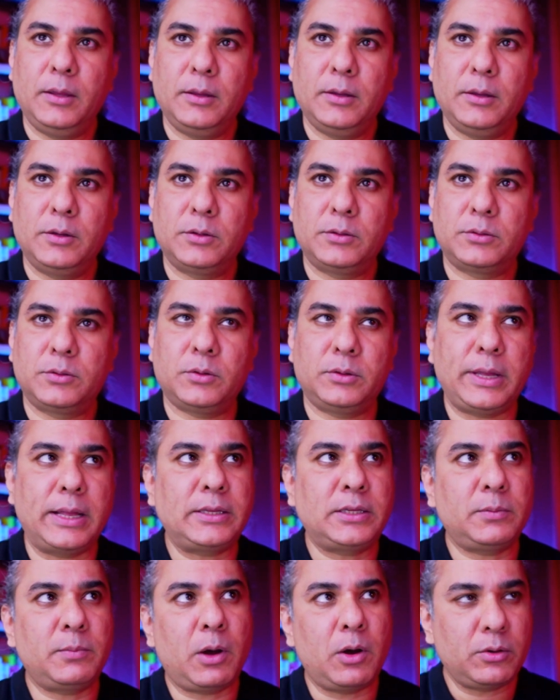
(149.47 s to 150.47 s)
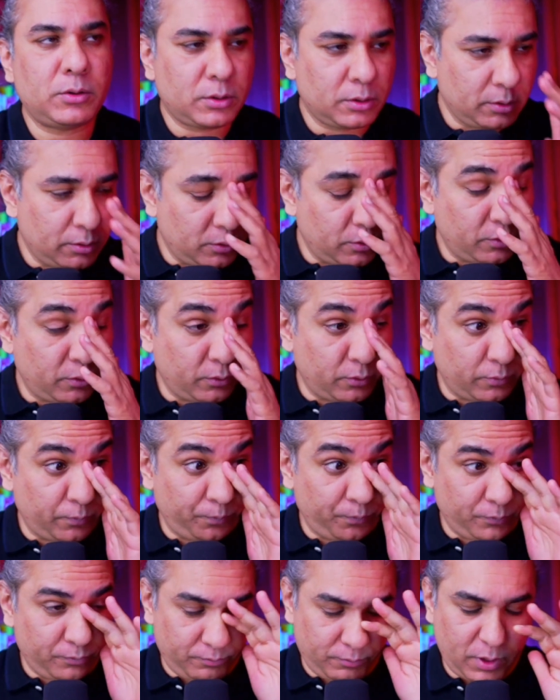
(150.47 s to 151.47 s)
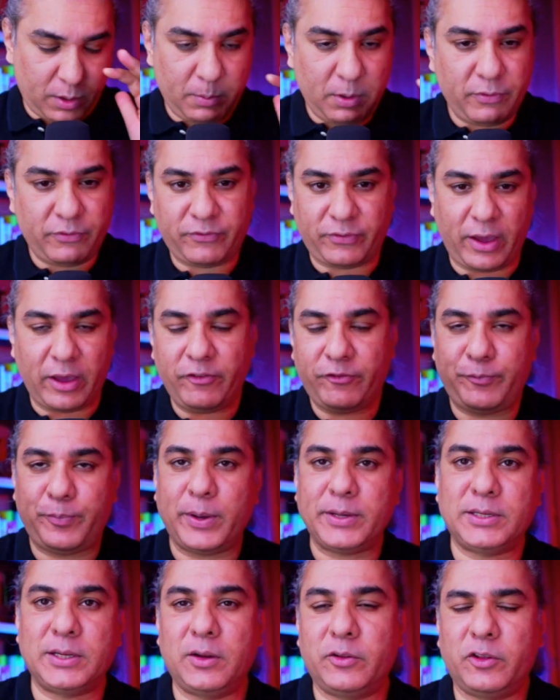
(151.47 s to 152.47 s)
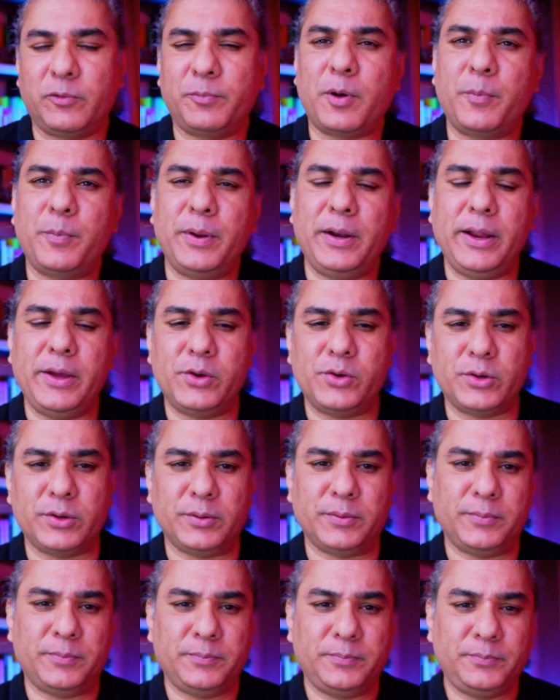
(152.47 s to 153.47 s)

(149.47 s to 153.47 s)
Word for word: So that's about maybe five percent of the population.